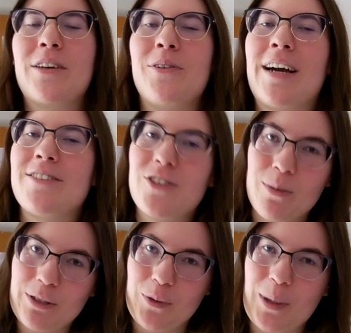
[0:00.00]
thank you guys so
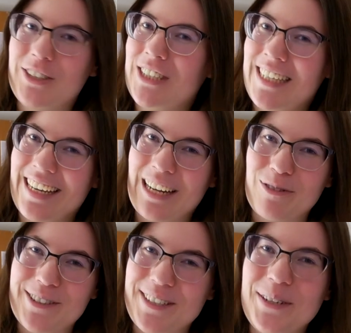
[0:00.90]
much for watching, and I
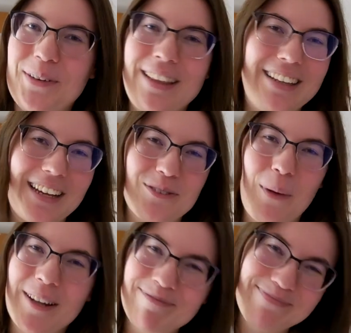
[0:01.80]
will see you in the next
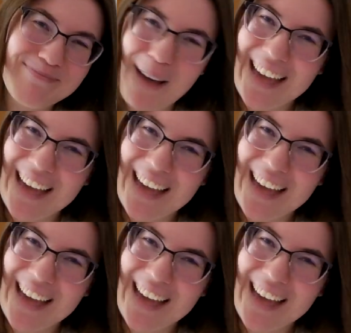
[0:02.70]
one.